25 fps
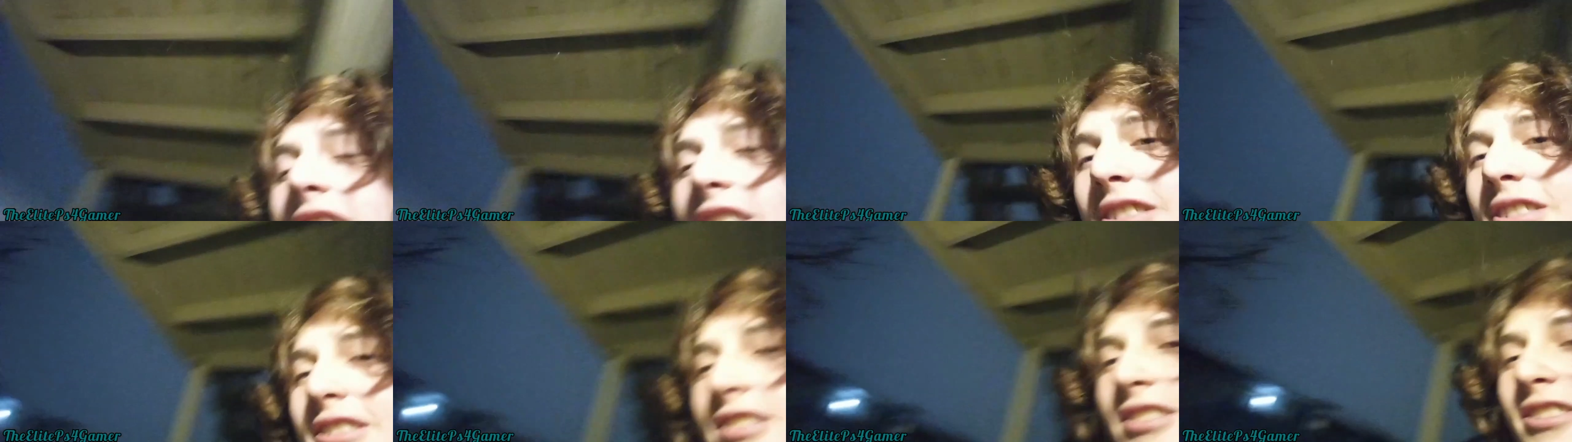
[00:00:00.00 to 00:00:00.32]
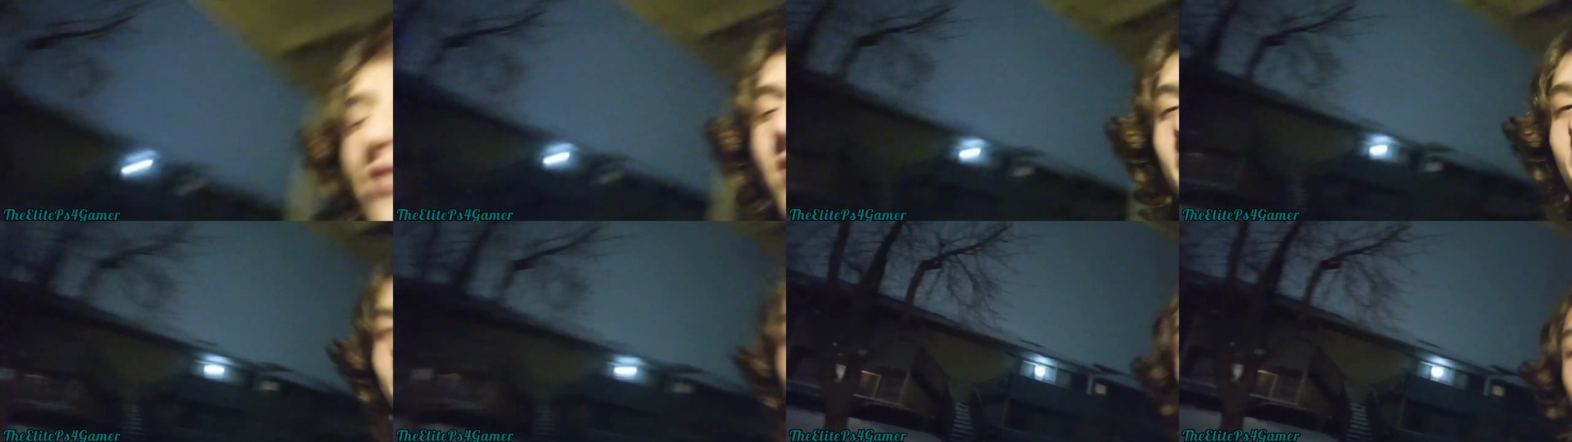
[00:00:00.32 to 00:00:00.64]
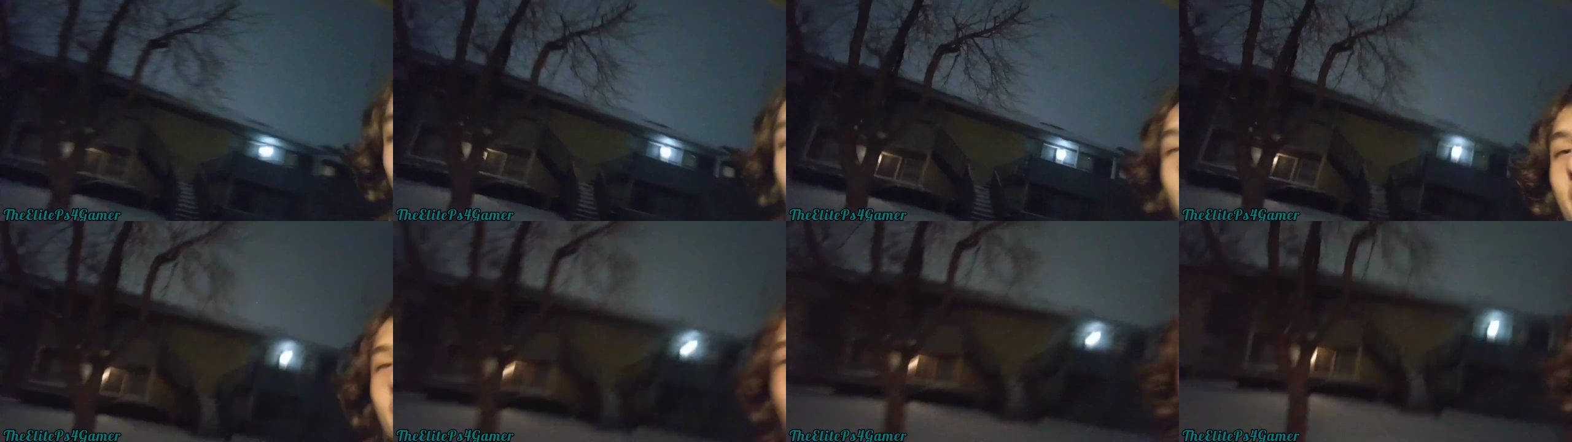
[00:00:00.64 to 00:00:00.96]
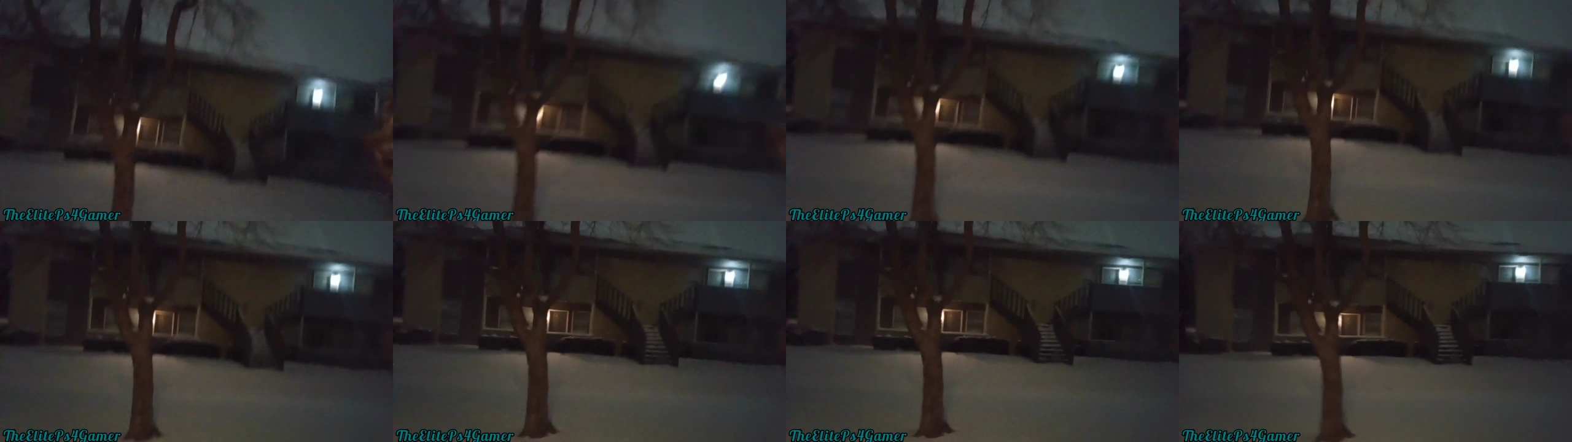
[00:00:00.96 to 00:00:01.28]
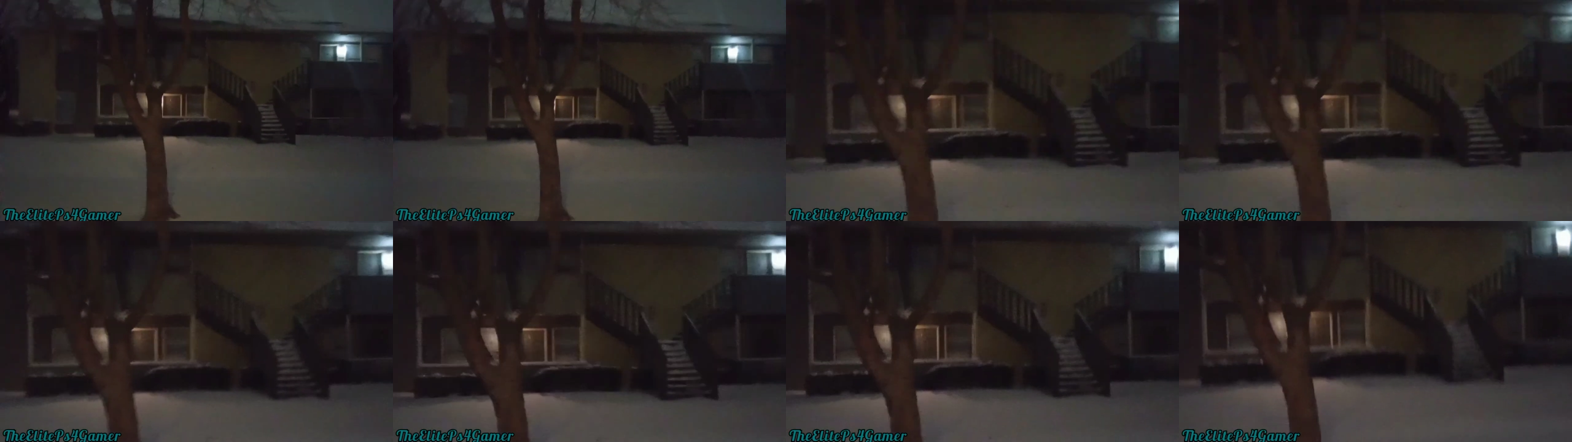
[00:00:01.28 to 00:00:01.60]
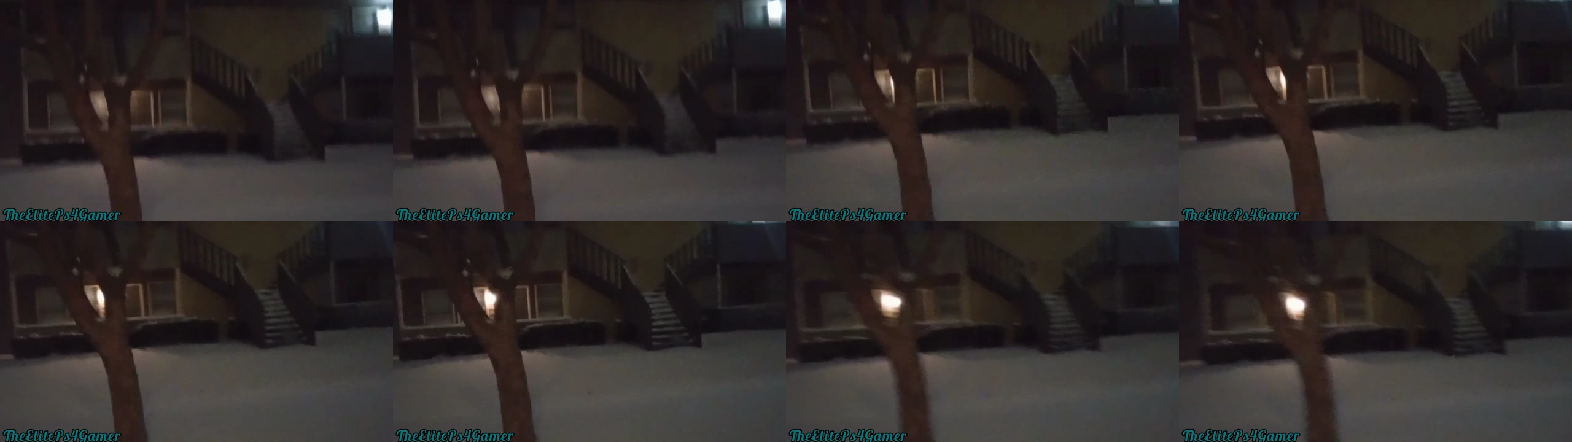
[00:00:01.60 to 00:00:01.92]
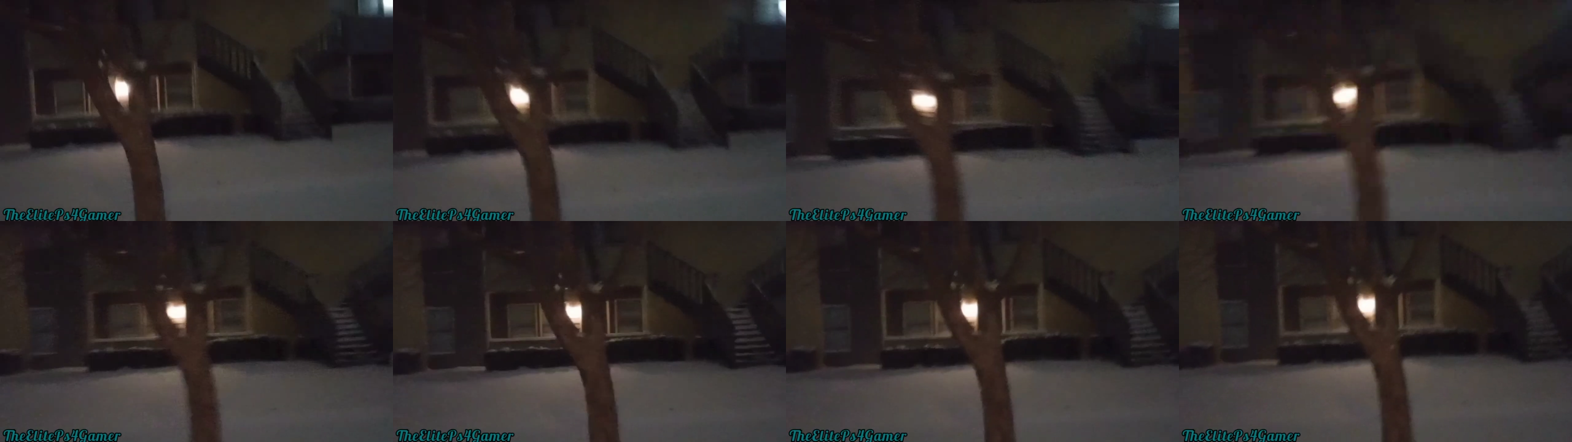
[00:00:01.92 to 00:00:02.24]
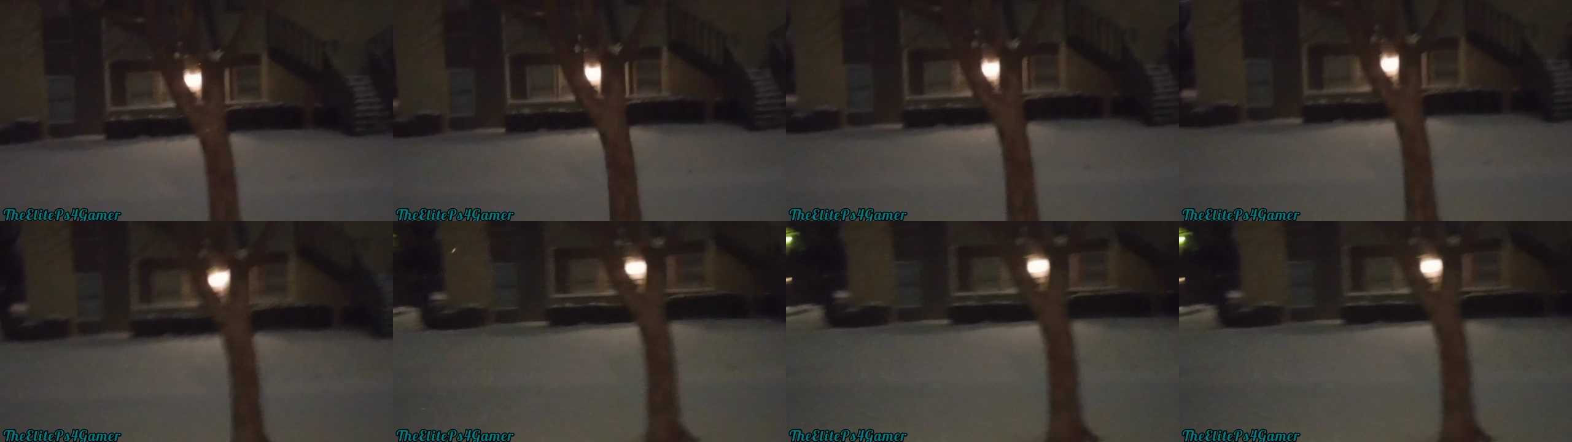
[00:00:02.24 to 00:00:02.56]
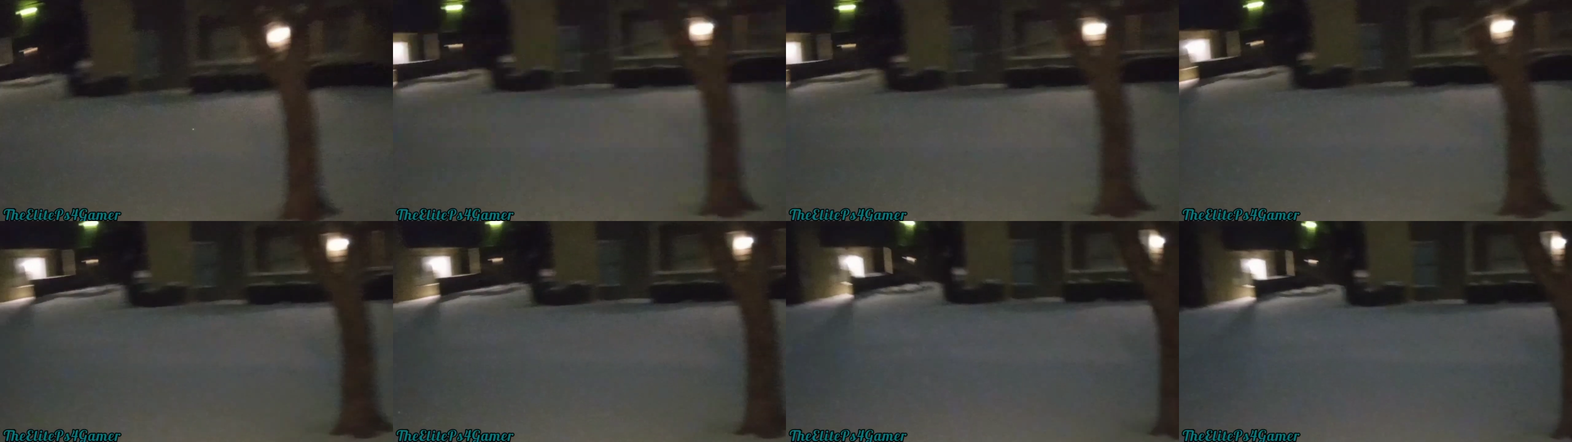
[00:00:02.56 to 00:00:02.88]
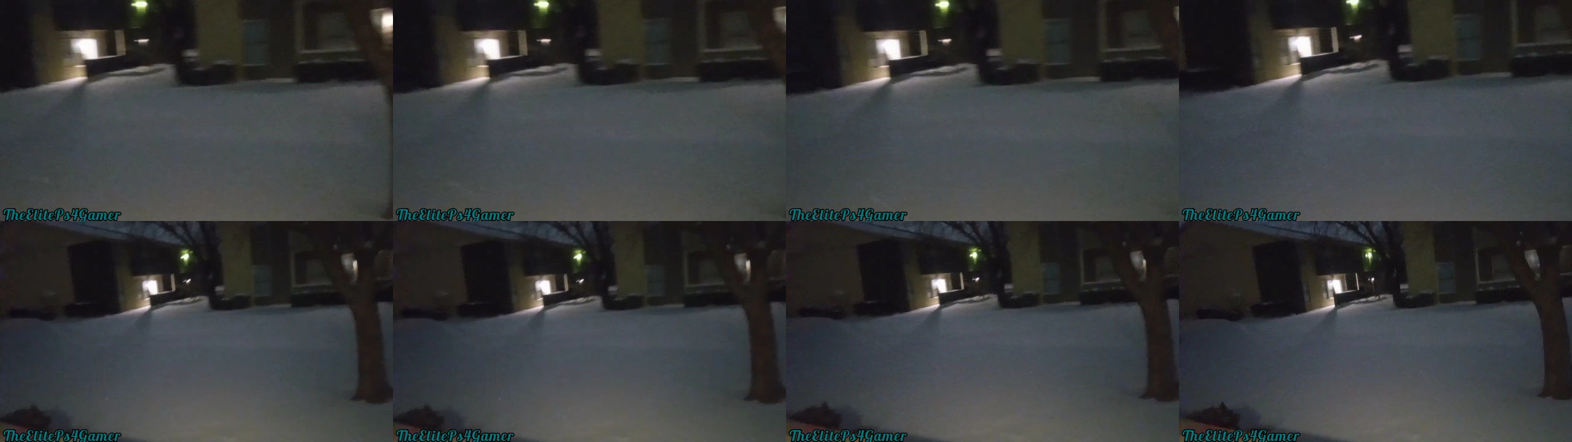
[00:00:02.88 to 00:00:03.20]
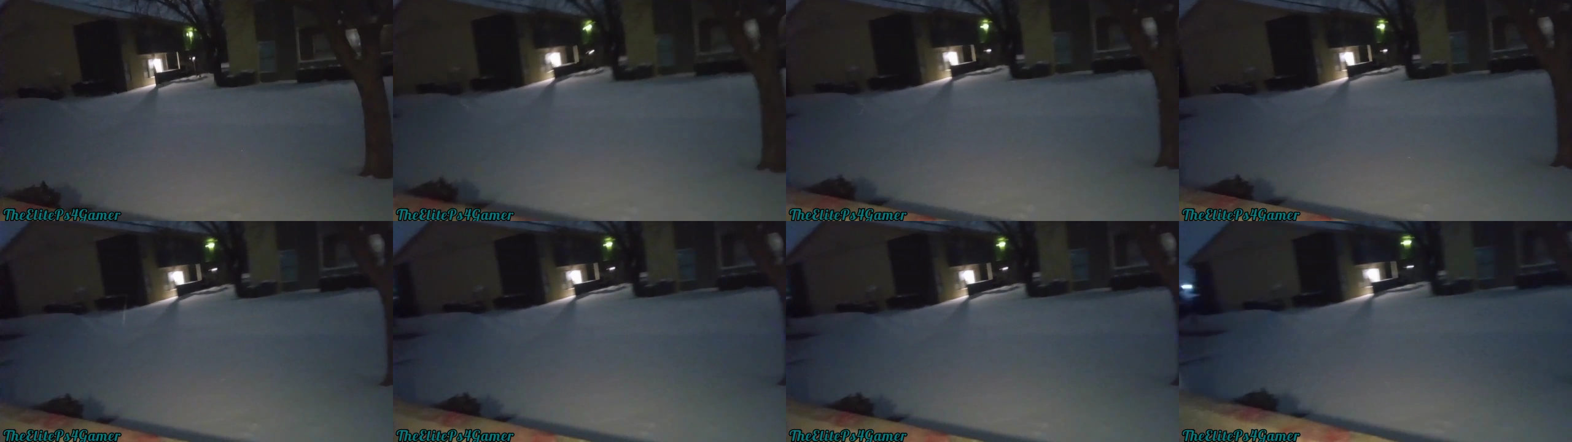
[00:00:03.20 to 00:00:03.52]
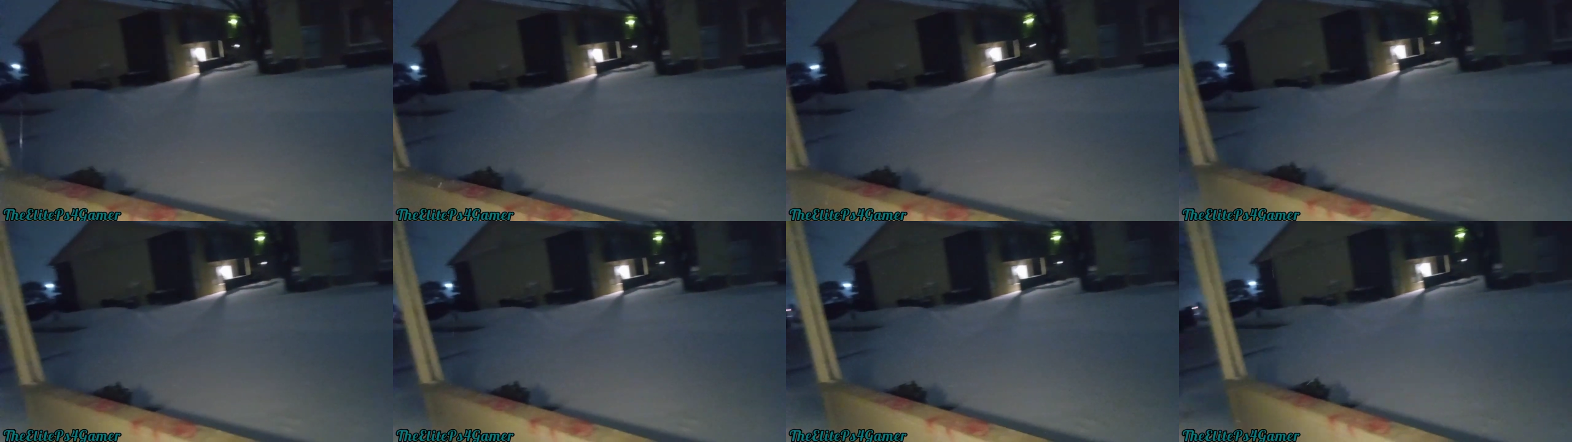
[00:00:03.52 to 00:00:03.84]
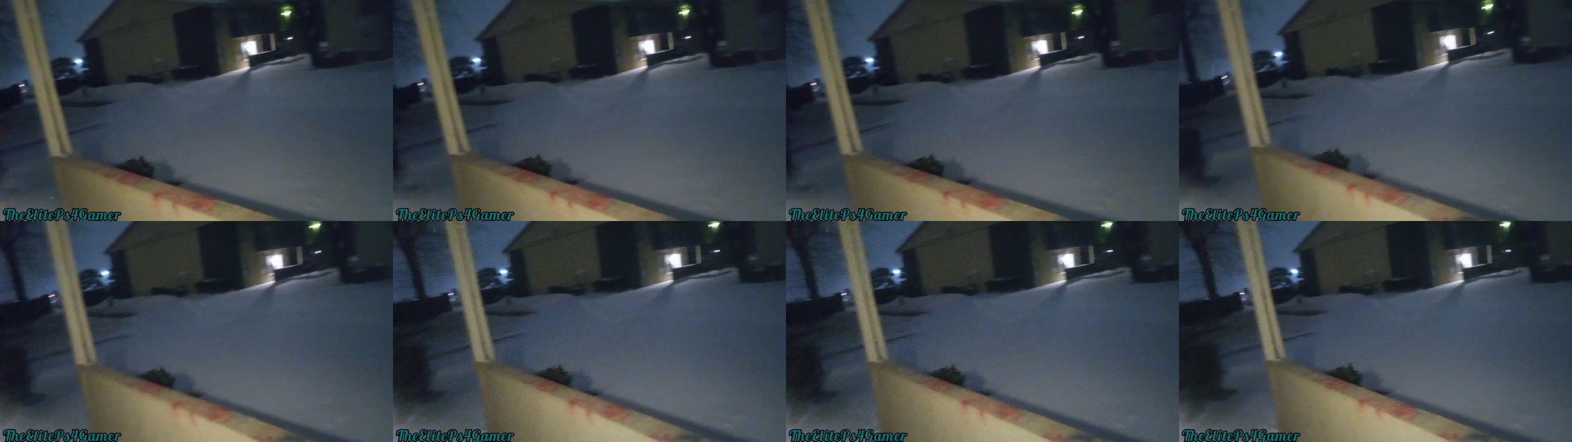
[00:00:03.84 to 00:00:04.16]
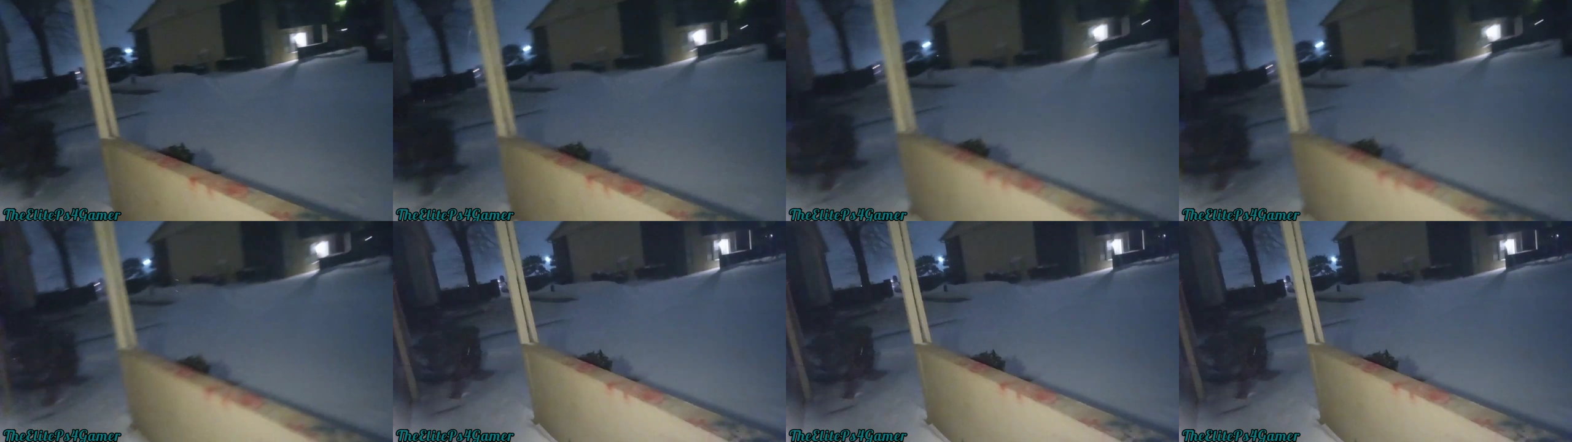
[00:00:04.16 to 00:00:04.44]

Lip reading: (no speaker visible)